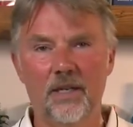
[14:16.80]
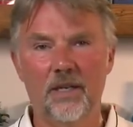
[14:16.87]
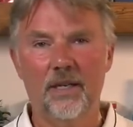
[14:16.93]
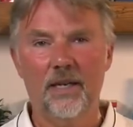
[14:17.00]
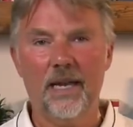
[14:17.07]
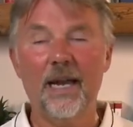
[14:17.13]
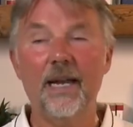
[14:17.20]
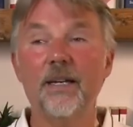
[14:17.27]

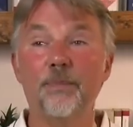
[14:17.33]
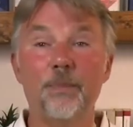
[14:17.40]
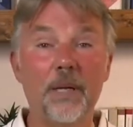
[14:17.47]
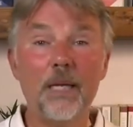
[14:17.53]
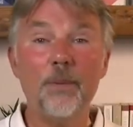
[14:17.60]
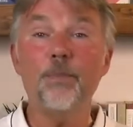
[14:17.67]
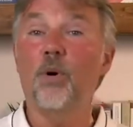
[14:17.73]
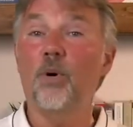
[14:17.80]
and
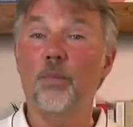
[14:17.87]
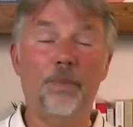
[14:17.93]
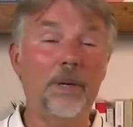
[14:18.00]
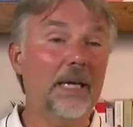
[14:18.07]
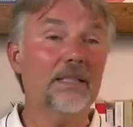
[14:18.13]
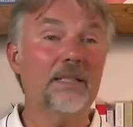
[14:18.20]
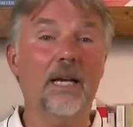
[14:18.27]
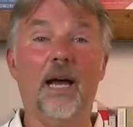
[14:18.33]
people,
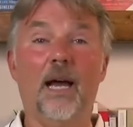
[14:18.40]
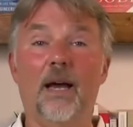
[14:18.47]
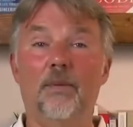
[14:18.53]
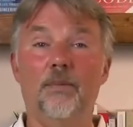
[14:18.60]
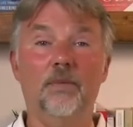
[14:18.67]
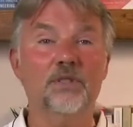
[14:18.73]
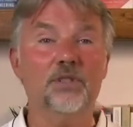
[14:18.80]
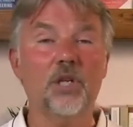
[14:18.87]
big
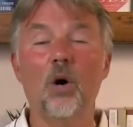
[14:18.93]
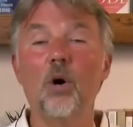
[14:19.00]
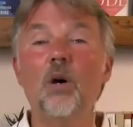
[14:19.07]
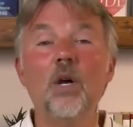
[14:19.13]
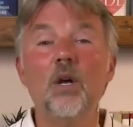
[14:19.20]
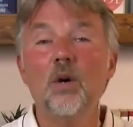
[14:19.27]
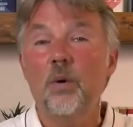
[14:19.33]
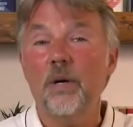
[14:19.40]
time. So
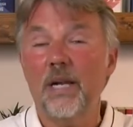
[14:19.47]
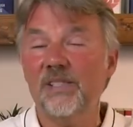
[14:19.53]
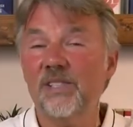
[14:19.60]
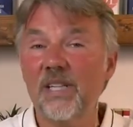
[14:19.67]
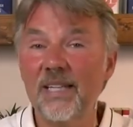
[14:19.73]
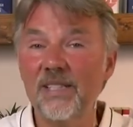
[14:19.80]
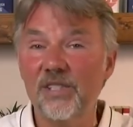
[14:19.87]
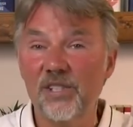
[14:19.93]
when I
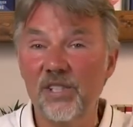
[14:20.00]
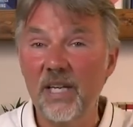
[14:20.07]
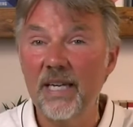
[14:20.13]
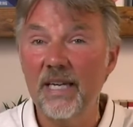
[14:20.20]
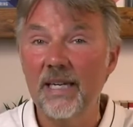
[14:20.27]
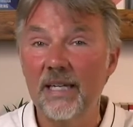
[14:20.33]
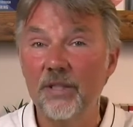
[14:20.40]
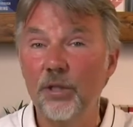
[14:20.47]
say
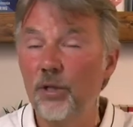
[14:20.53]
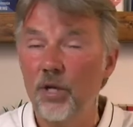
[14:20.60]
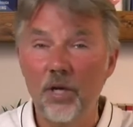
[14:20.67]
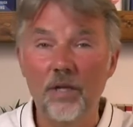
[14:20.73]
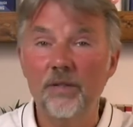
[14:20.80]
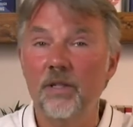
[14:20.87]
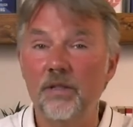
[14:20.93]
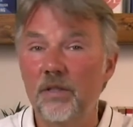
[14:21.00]
seen,
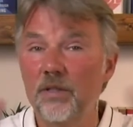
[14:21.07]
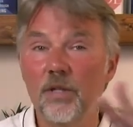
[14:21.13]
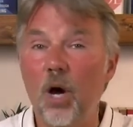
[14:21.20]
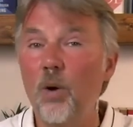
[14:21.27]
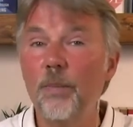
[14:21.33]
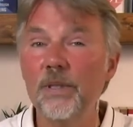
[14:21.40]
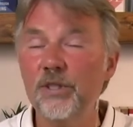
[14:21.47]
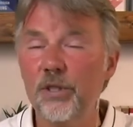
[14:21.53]
you
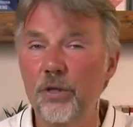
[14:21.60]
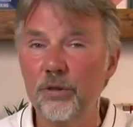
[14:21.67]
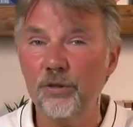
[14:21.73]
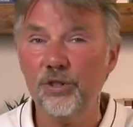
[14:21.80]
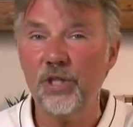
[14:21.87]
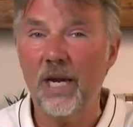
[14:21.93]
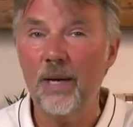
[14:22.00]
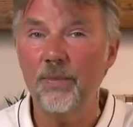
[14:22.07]
don't
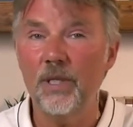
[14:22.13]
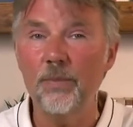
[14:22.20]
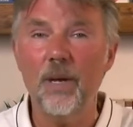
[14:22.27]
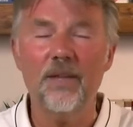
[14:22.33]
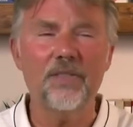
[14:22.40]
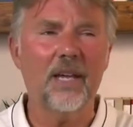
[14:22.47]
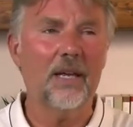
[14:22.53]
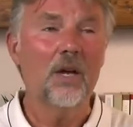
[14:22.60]
misunderstand me. You may
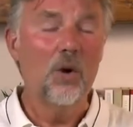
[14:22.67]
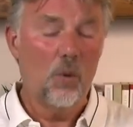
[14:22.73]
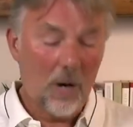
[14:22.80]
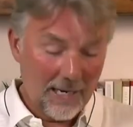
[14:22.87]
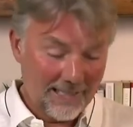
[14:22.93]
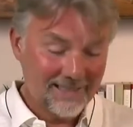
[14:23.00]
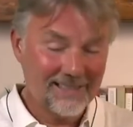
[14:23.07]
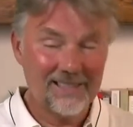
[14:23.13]
think, well,
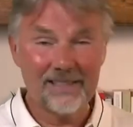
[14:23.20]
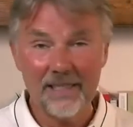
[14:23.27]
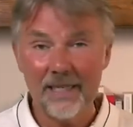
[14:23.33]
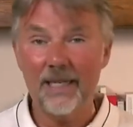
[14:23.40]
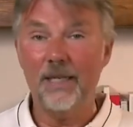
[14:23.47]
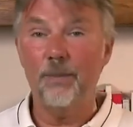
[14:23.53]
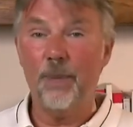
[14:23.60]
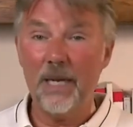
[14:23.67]
I can
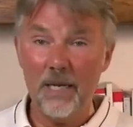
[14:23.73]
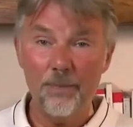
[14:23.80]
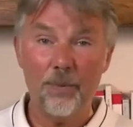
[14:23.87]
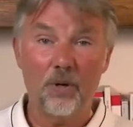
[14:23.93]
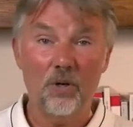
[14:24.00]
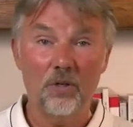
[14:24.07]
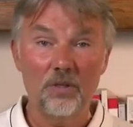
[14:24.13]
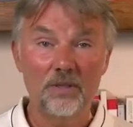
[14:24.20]
see
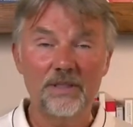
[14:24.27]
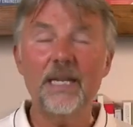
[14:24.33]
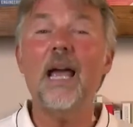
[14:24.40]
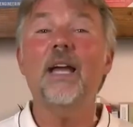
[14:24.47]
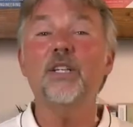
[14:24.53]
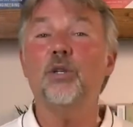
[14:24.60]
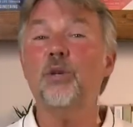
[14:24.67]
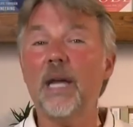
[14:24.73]
people. Yeah,
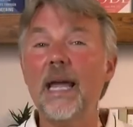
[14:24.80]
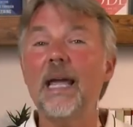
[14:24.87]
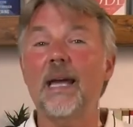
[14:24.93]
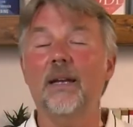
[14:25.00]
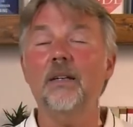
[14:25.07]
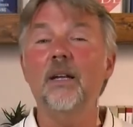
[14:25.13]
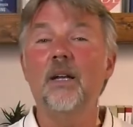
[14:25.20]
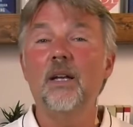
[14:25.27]
you
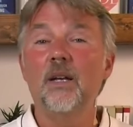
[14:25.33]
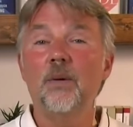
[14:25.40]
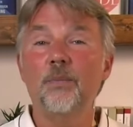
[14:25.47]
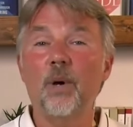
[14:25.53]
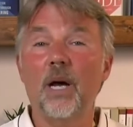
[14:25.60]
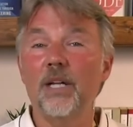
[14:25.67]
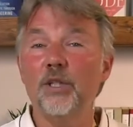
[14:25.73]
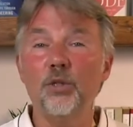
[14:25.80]
can,
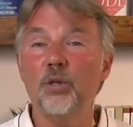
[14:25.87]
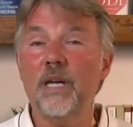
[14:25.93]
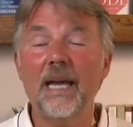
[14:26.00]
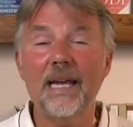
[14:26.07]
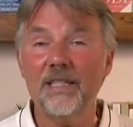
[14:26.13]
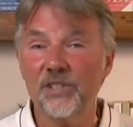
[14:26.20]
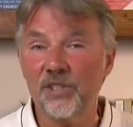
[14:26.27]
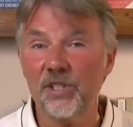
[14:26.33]
but you
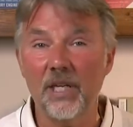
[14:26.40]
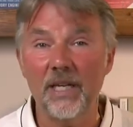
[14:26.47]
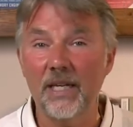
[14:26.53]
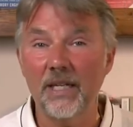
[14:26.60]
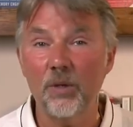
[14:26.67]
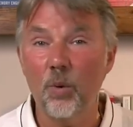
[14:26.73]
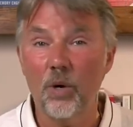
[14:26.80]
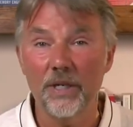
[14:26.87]
can't
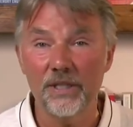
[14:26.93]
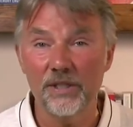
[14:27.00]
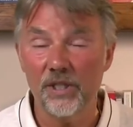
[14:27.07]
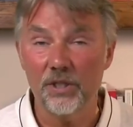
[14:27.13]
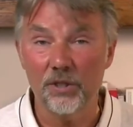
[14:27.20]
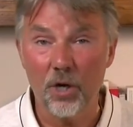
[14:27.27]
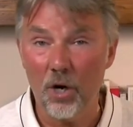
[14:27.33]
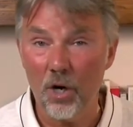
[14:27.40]
see what is
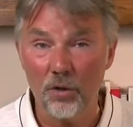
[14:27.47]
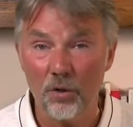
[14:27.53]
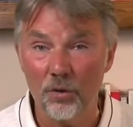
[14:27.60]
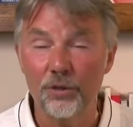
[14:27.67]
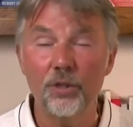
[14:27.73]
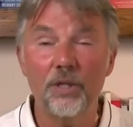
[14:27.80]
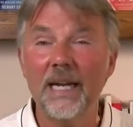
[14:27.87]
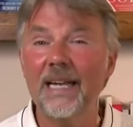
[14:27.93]
eternal.
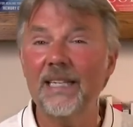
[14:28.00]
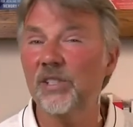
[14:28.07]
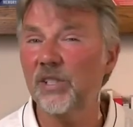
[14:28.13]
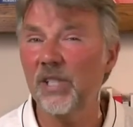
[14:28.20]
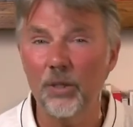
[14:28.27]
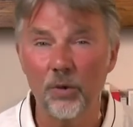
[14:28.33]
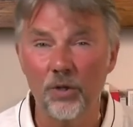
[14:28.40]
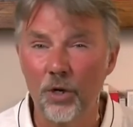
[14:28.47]
You can't
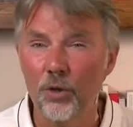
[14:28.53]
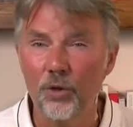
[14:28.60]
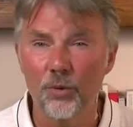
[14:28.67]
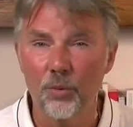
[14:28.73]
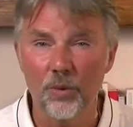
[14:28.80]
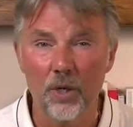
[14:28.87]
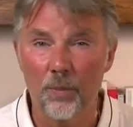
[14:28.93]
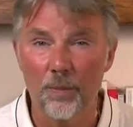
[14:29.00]
see who the
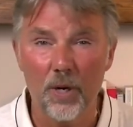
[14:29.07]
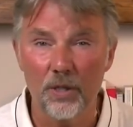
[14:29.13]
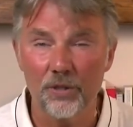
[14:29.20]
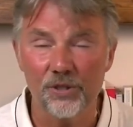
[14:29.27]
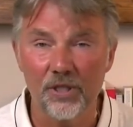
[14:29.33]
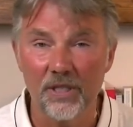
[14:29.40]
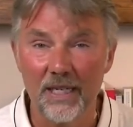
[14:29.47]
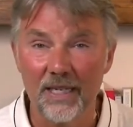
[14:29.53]
real
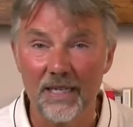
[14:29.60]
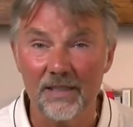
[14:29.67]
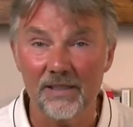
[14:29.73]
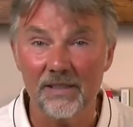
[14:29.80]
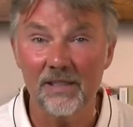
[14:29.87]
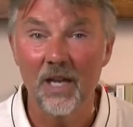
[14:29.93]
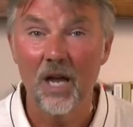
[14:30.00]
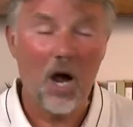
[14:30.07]
person
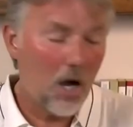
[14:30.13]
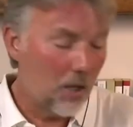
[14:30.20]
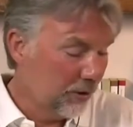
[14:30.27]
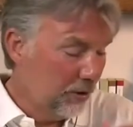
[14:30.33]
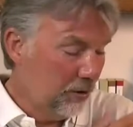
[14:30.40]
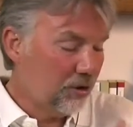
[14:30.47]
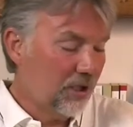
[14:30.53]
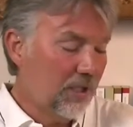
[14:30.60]
is. All
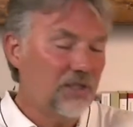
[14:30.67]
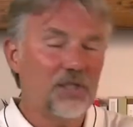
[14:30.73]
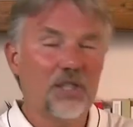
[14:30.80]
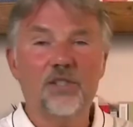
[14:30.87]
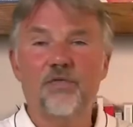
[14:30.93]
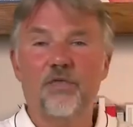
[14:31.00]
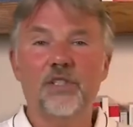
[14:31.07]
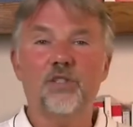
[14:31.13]
you see is
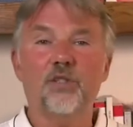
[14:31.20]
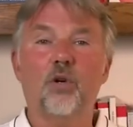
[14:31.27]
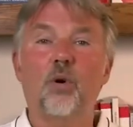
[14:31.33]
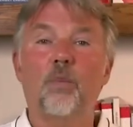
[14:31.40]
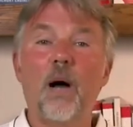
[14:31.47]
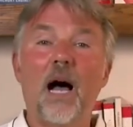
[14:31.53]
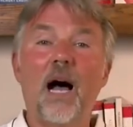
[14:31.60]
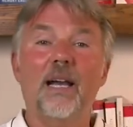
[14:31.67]
this physical
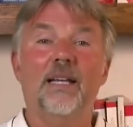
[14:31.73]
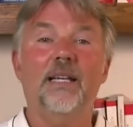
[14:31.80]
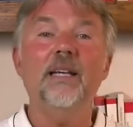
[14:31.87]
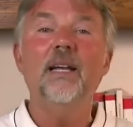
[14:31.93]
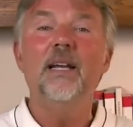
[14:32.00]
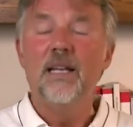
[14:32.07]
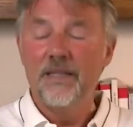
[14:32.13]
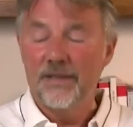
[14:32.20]
body
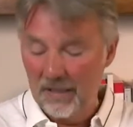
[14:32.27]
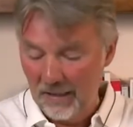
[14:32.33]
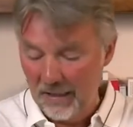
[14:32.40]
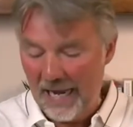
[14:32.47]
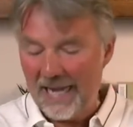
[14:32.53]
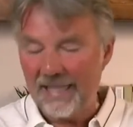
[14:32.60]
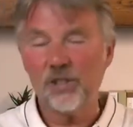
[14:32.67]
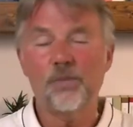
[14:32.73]
that'll
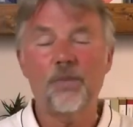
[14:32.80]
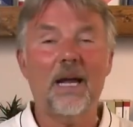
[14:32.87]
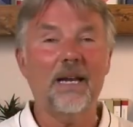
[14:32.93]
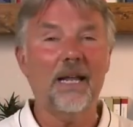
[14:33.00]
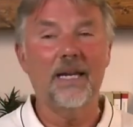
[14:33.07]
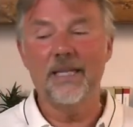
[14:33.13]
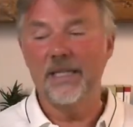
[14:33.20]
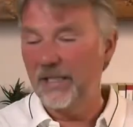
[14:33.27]
last about
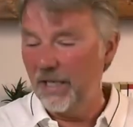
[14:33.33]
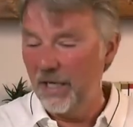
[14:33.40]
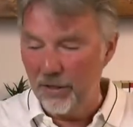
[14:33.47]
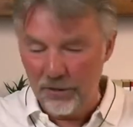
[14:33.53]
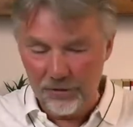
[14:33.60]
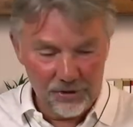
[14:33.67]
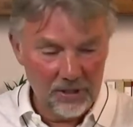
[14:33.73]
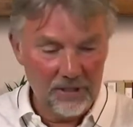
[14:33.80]
80
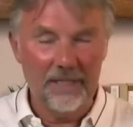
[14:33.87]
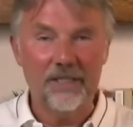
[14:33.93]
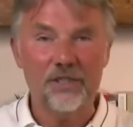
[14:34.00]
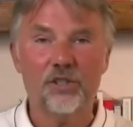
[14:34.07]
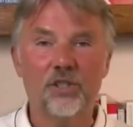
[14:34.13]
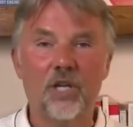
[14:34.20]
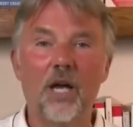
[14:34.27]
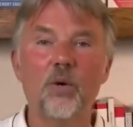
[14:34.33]
years and then
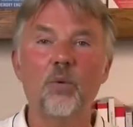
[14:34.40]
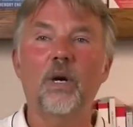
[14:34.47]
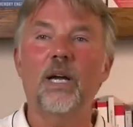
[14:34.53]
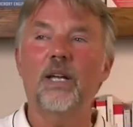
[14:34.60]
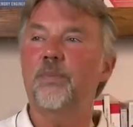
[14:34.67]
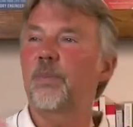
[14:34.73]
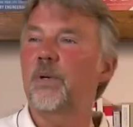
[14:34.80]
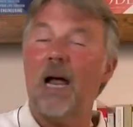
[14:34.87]
it's done
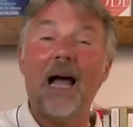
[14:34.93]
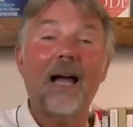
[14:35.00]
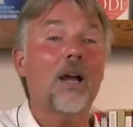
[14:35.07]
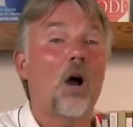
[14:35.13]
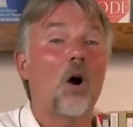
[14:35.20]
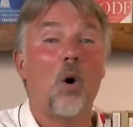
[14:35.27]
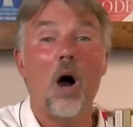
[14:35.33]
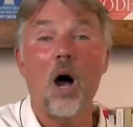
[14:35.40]
with, but I
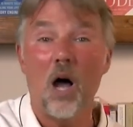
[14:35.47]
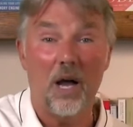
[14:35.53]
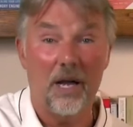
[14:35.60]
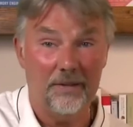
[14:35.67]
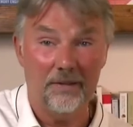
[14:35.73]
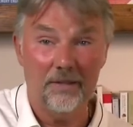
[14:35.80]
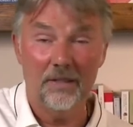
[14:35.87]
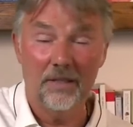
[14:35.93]
go
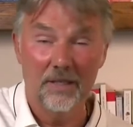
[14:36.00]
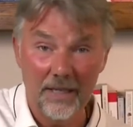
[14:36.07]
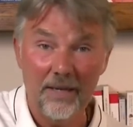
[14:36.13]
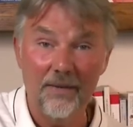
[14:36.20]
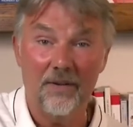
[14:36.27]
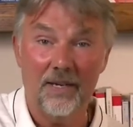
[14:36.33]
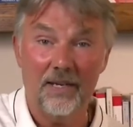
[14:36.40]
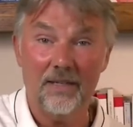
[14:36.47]
on
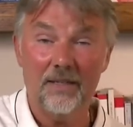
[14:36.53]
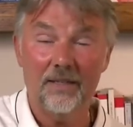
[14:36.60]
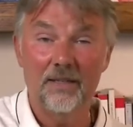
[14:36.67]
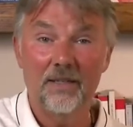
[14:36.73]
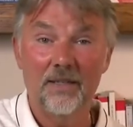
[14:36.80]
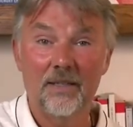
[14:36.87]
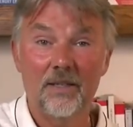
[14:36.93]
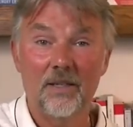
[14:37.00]
living.
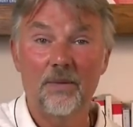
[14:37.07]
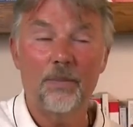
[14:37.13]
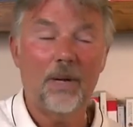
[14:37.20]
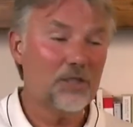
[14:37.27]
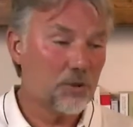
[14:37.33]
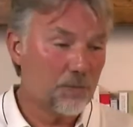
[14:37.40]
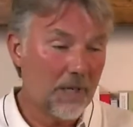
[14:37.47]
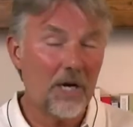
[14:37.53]
My
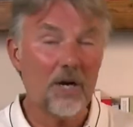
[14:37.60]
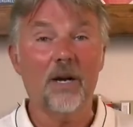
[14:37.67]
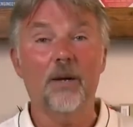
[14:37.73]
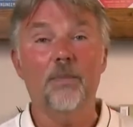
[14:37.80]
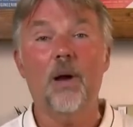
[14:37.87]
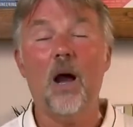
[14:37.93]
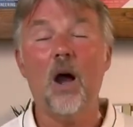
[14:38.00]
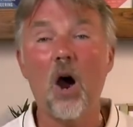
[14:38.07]
spirit,
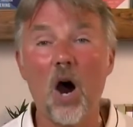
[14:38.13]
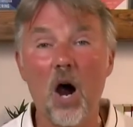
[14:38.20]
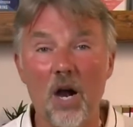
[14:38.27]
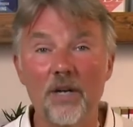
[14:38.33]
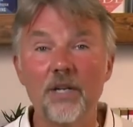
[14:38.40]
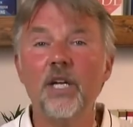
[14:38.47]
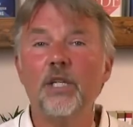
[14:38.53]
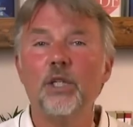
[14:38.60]
my
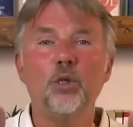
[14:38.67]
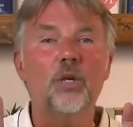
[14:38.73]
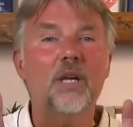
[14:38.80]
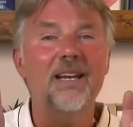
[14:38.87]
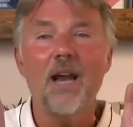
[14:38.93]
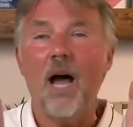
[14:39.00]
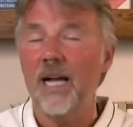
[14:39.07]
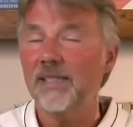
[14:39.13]
heart, you
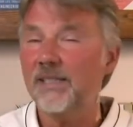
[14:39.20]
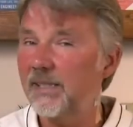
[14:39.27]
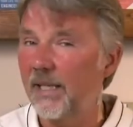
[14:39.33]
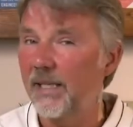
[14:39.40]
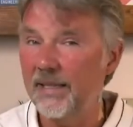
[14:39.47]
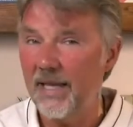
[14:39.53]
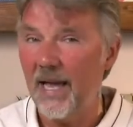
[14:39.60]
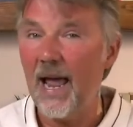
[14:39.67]
cannot
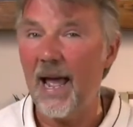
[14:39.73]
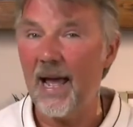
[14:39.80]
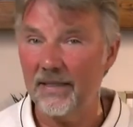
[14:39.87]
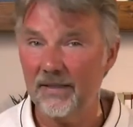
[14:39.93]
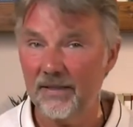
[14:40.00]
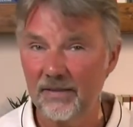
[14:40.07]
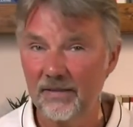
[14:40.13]
see that.